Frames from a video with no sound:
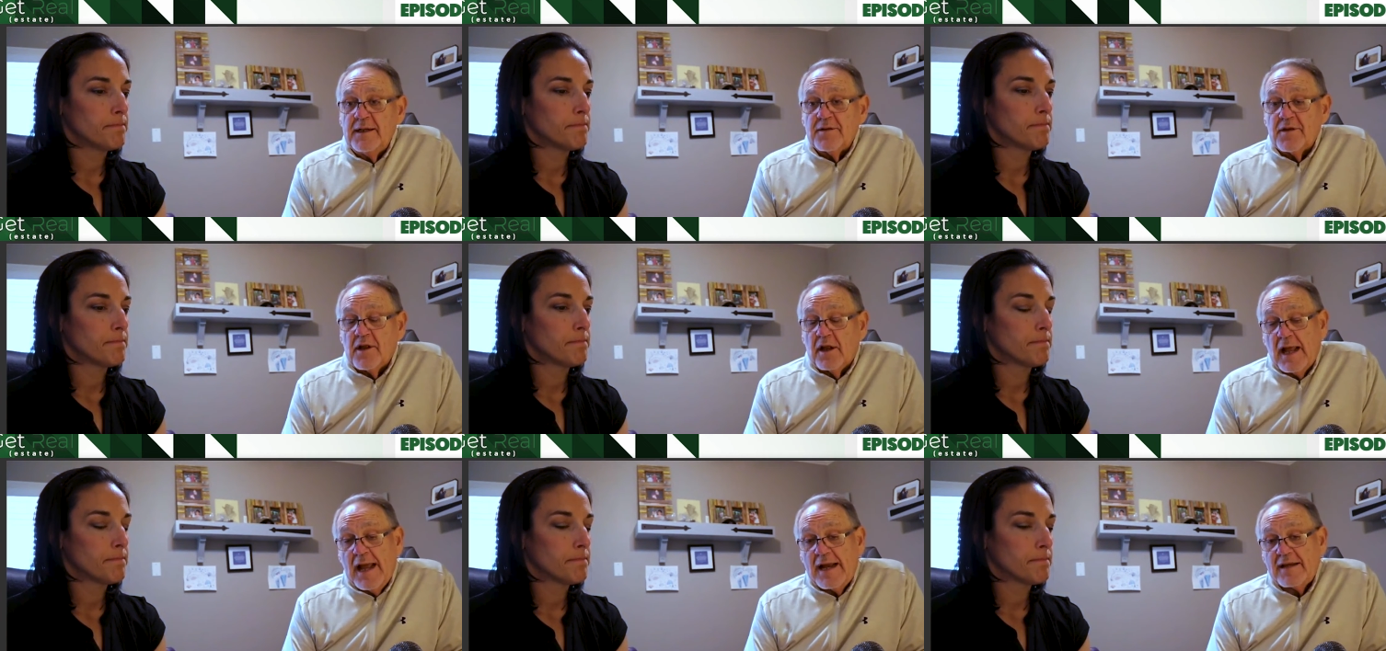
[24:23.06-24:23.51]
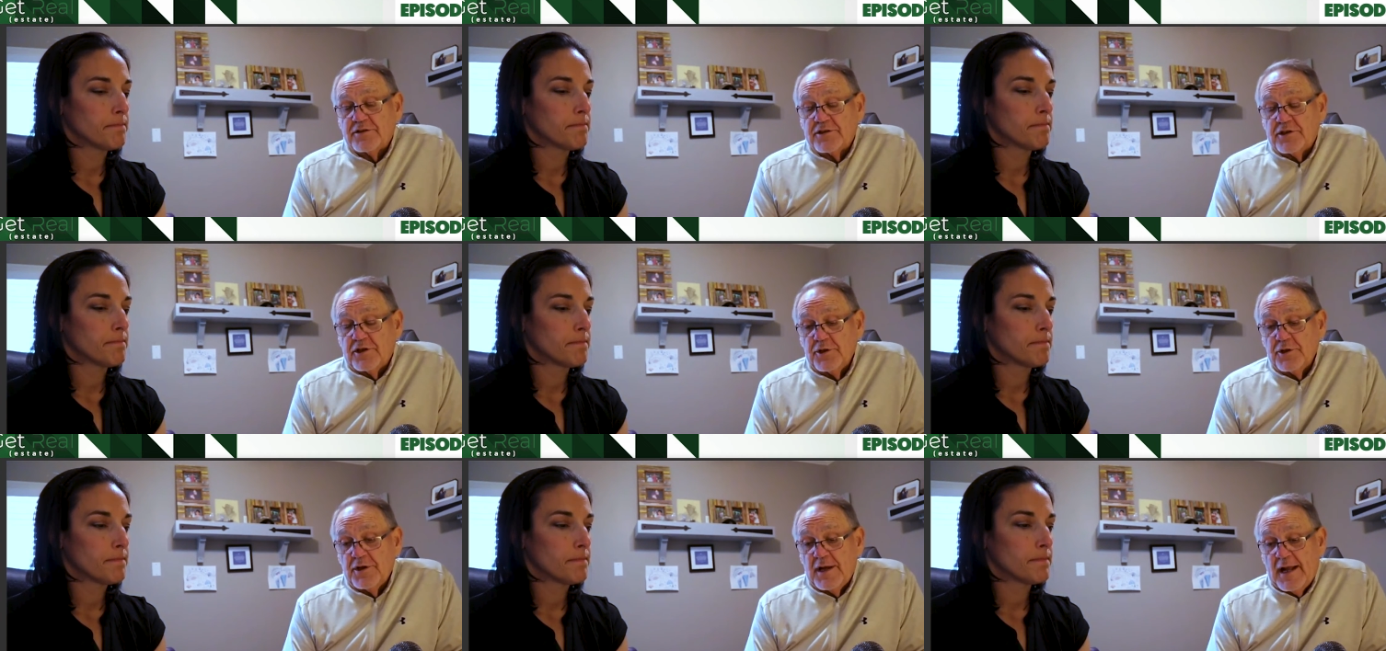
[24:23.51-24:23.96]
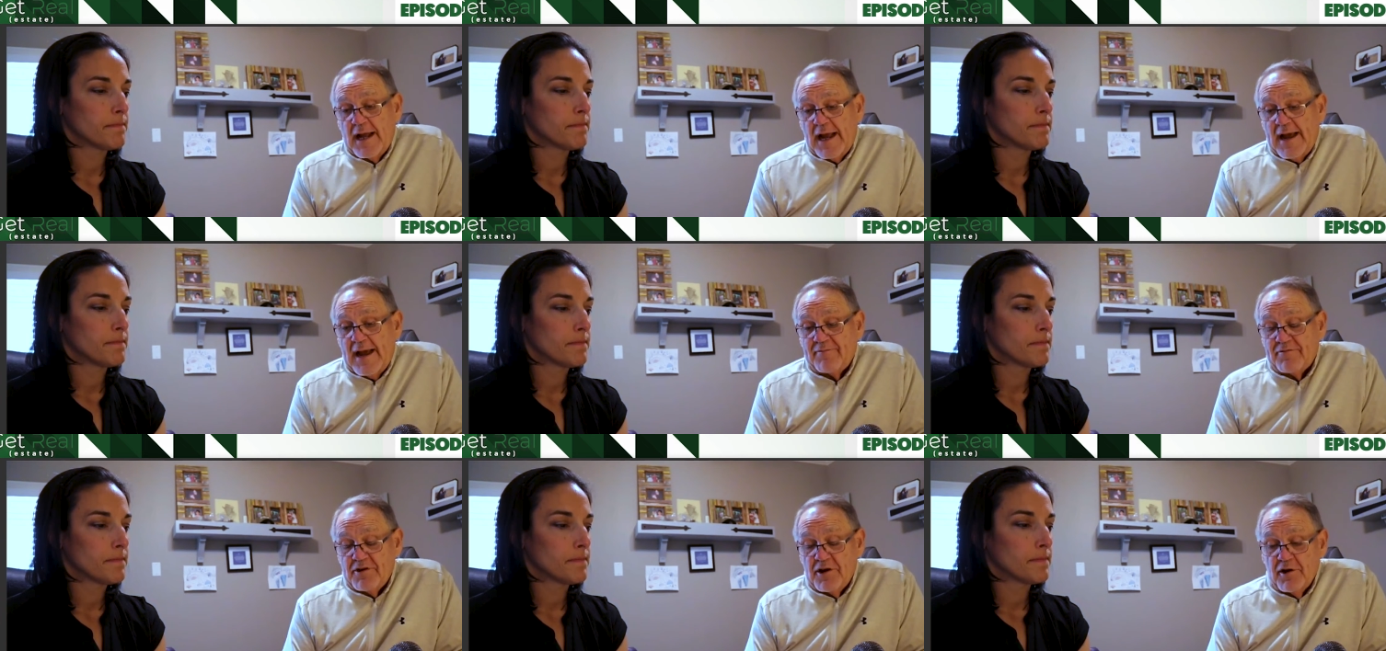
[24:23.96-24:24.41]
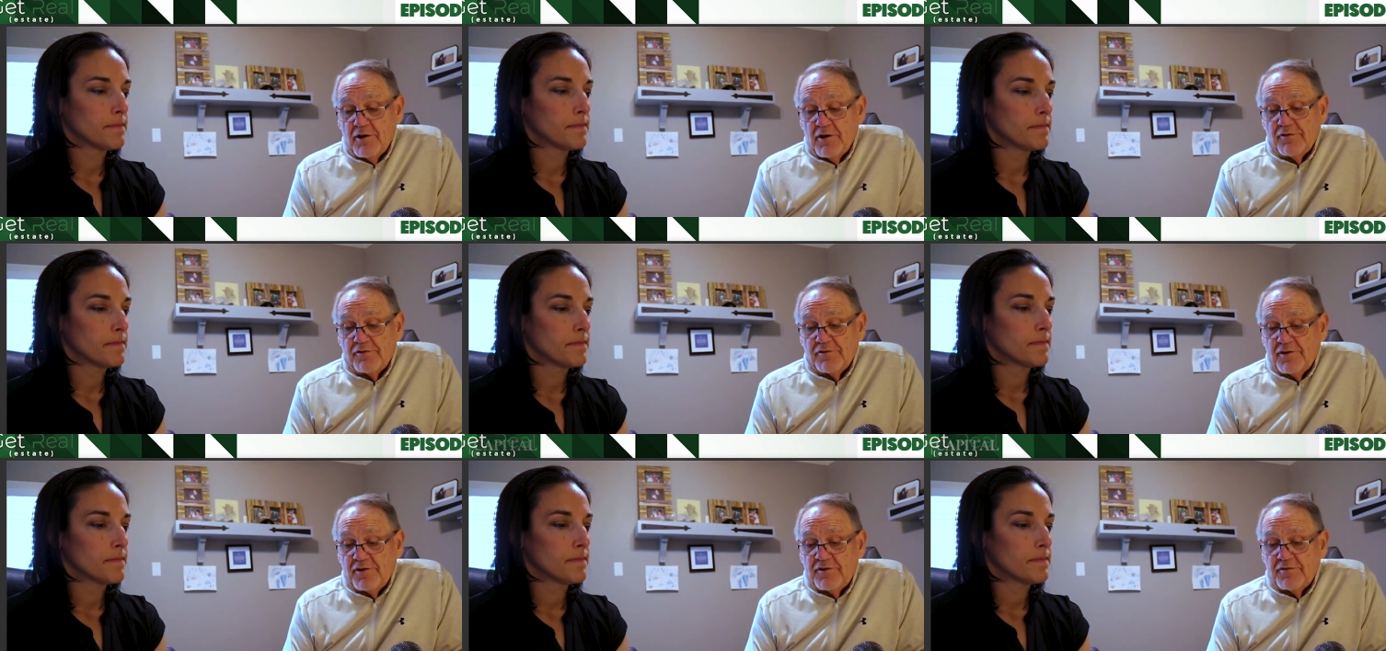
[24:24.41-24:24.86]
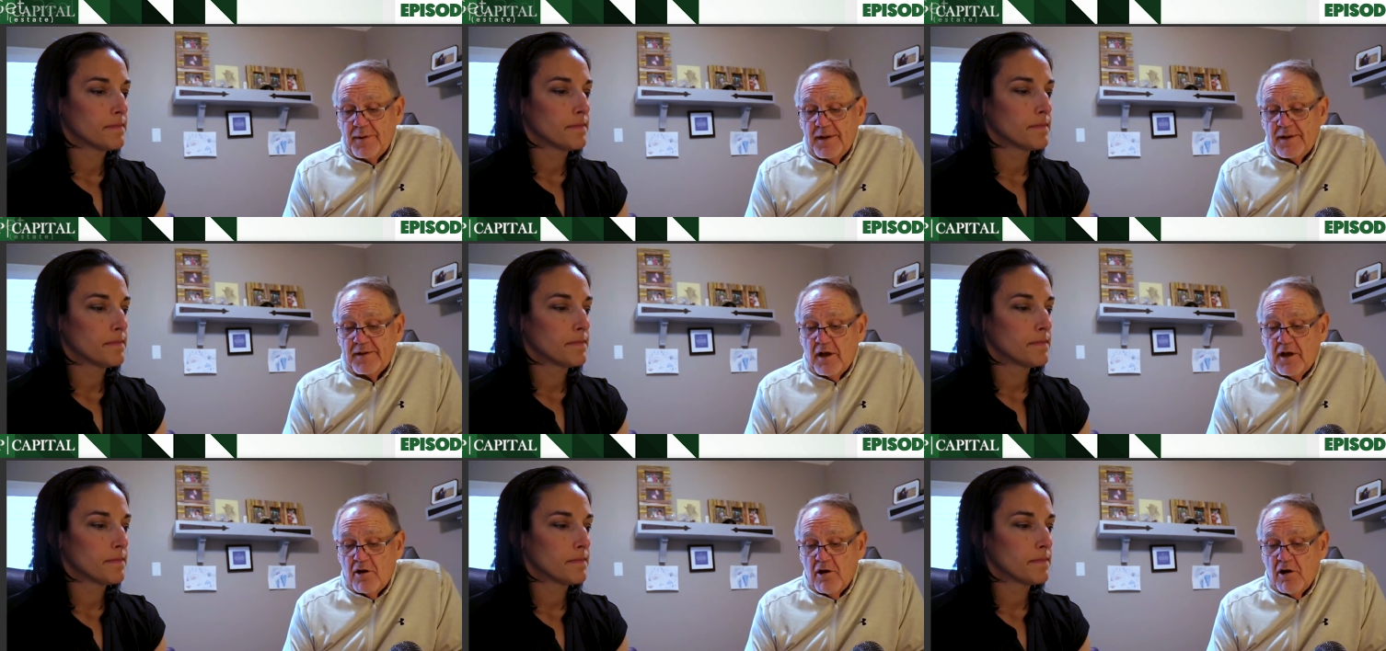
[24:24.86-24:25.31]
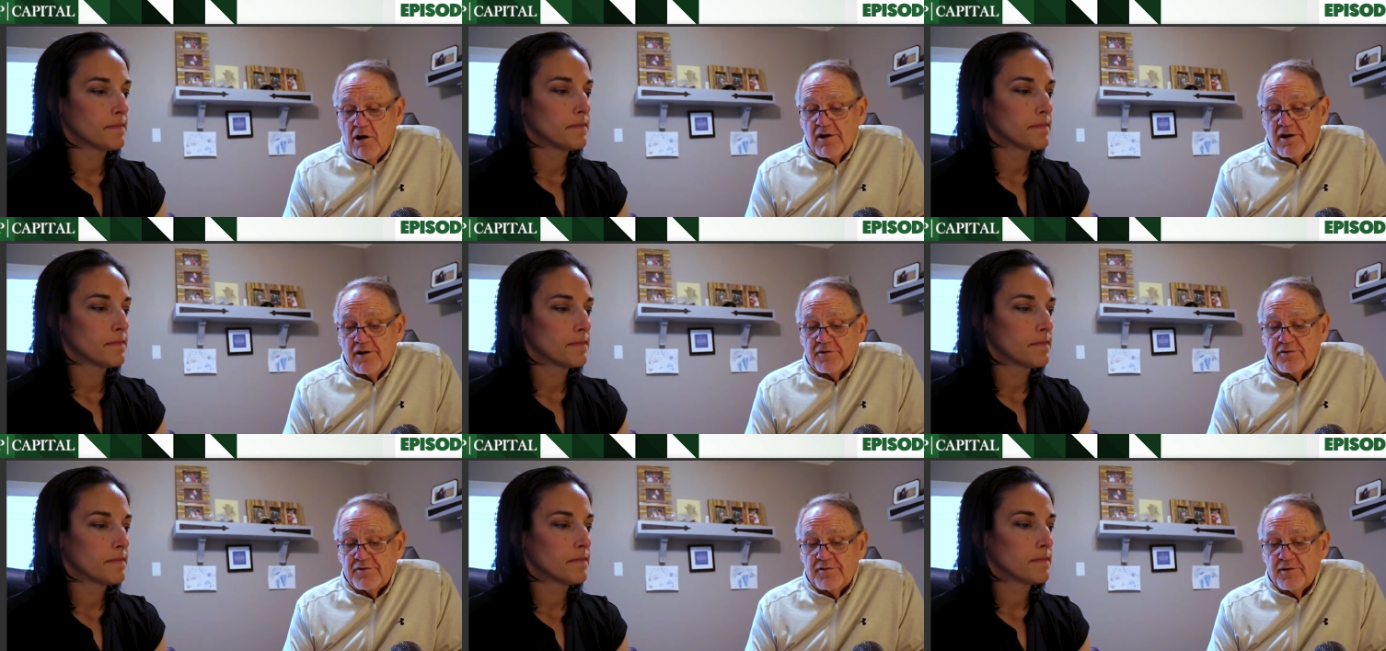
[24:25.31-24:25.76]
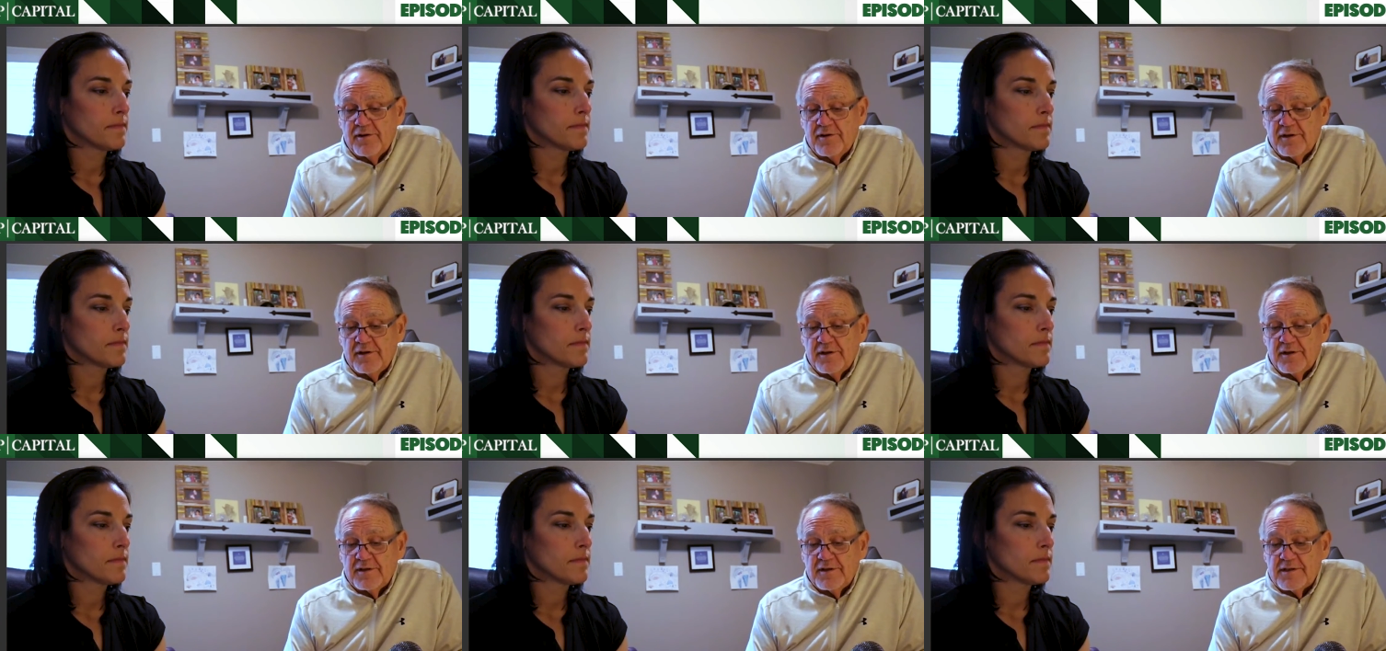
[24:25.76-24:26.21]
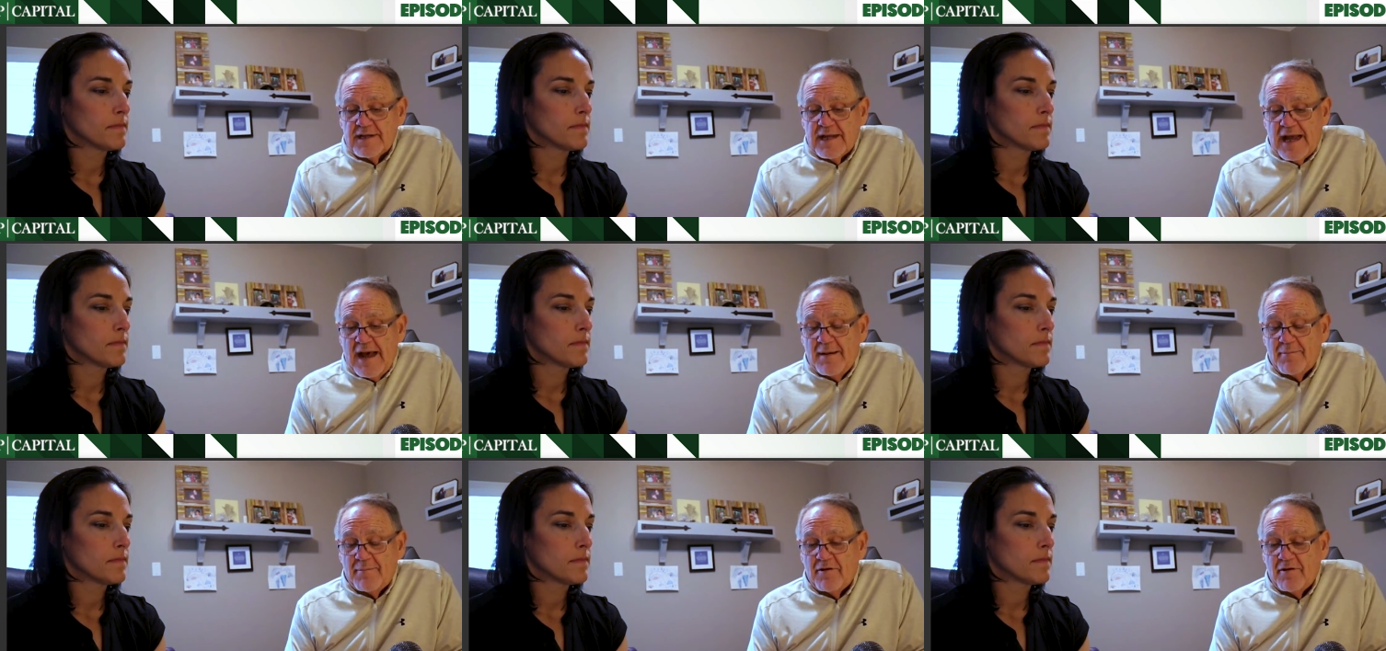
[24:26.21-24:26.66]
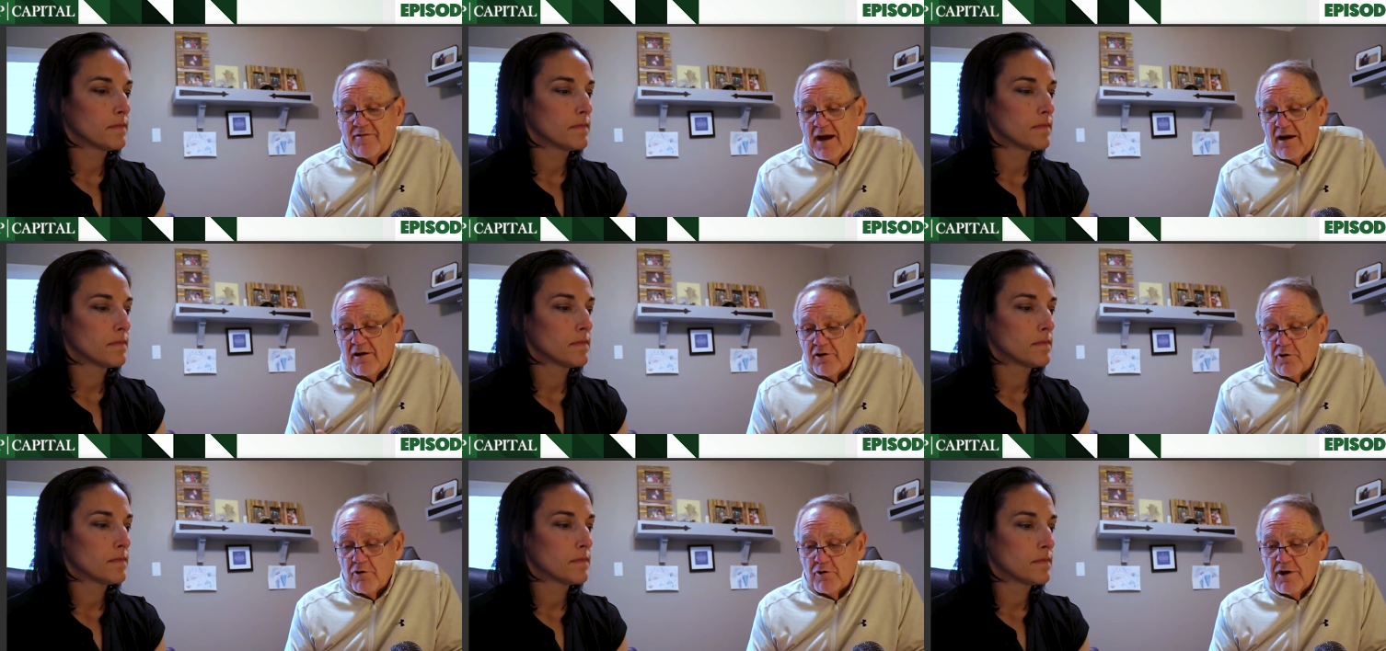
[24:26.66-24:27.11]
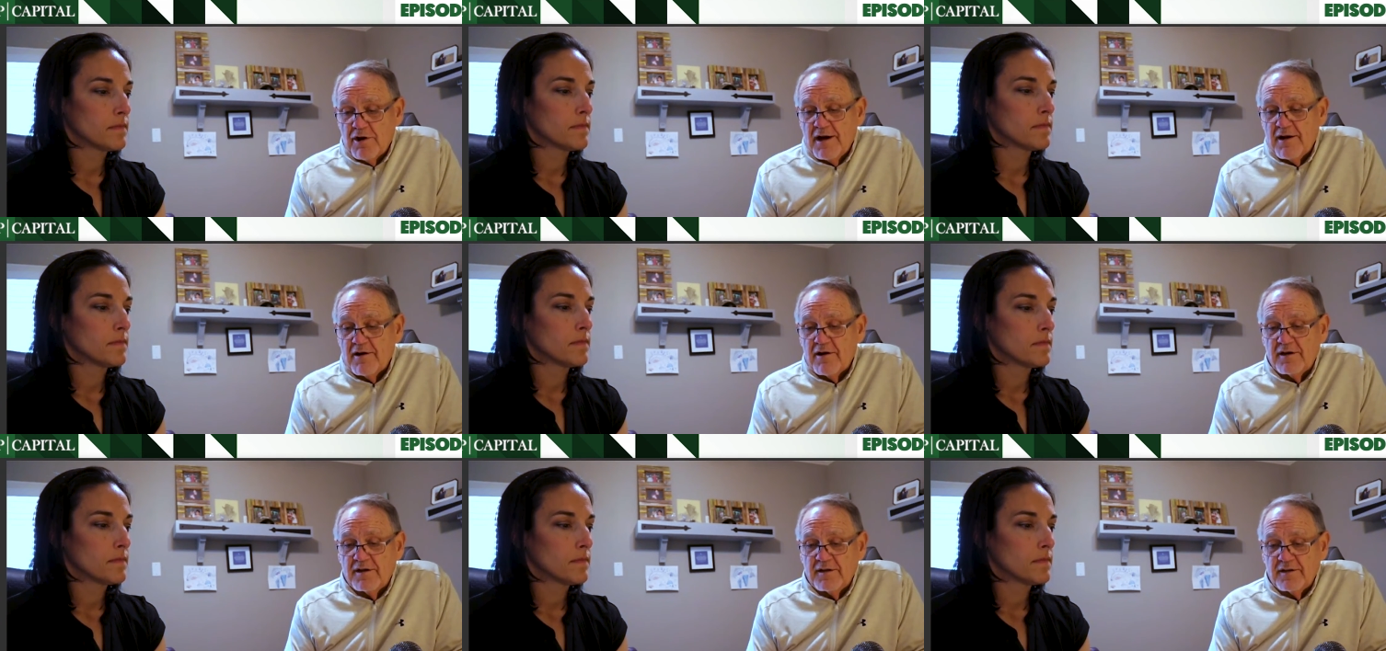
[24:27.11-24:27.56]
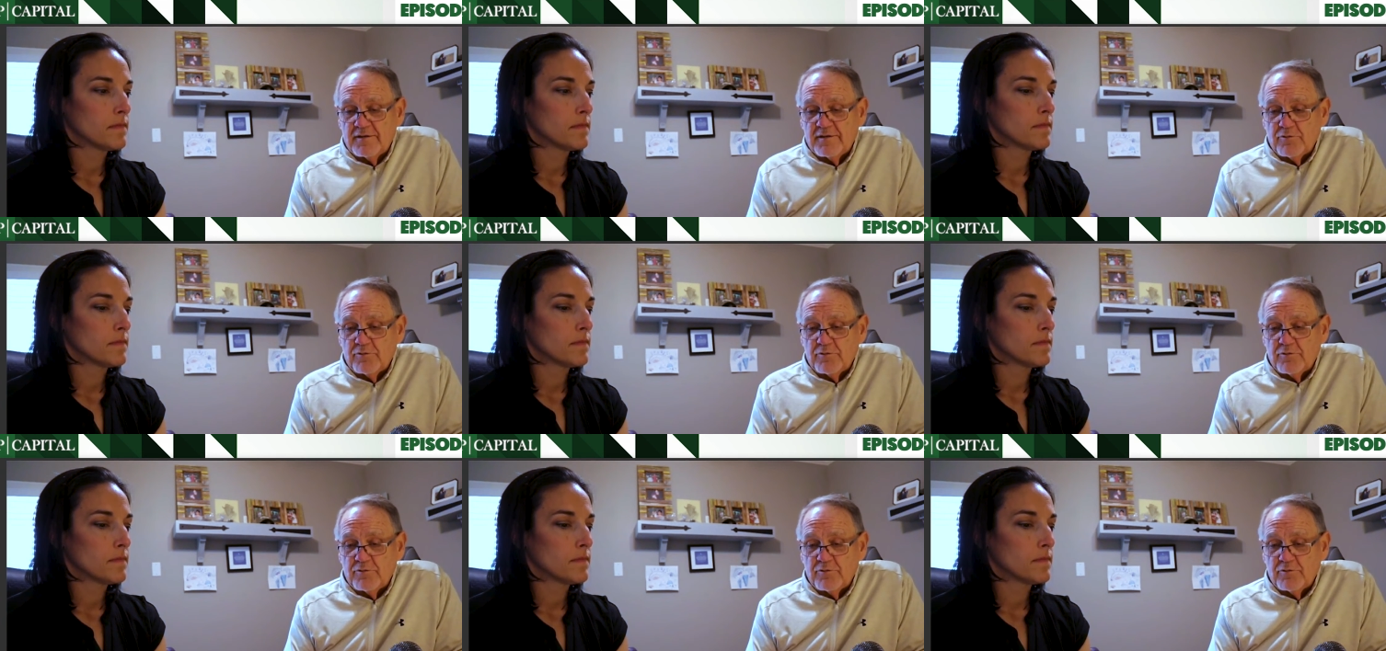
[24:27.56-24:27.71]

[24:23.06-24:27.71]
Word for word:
Speaker 1: the last two and a half years has been the hardest time of our career.